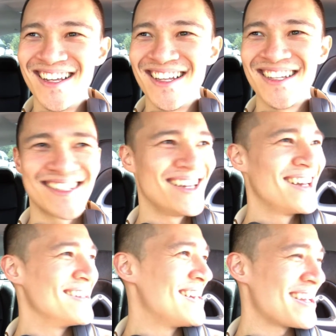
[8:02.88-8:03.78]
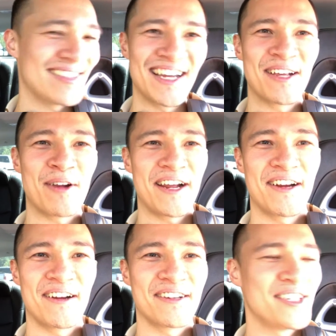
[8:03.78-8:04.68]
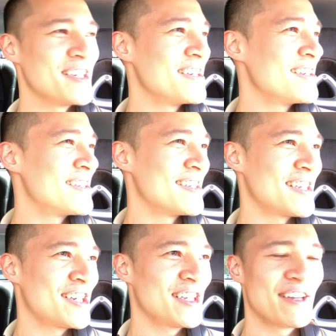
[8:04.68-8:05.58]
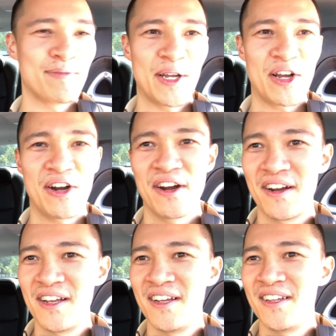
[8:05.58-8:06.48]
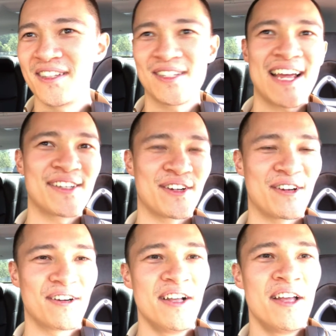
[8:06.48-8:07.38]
There's a nice lady right here. She says she loves my car. It's nice of her.